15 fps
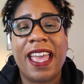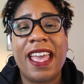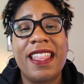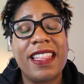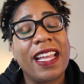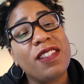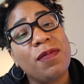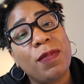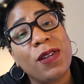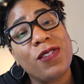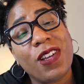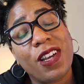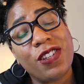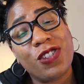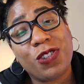And that's
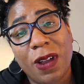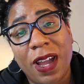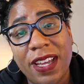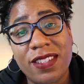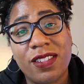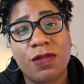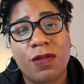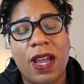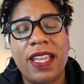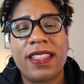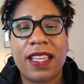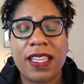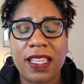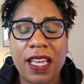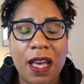built on trust, right?
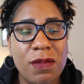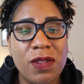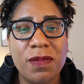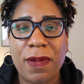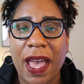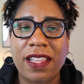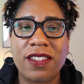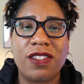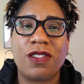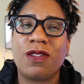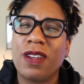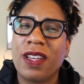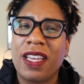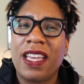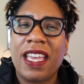That comes back
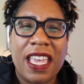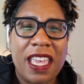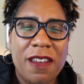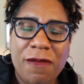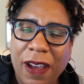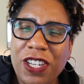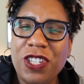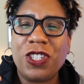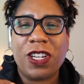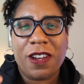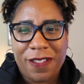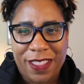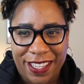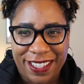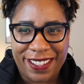to, if I
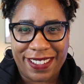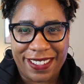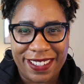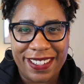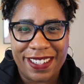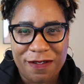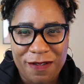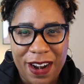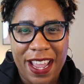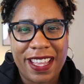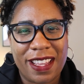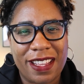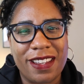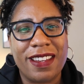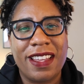share this,
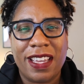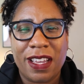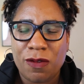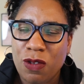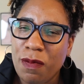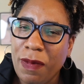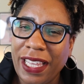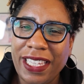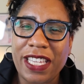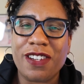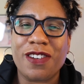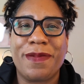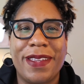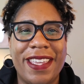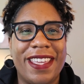right, will my
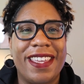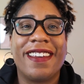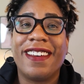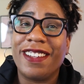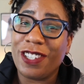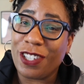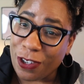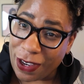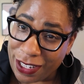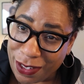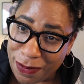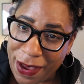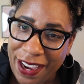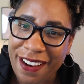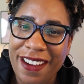leader be
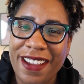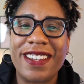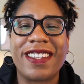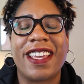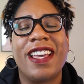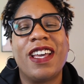transparent?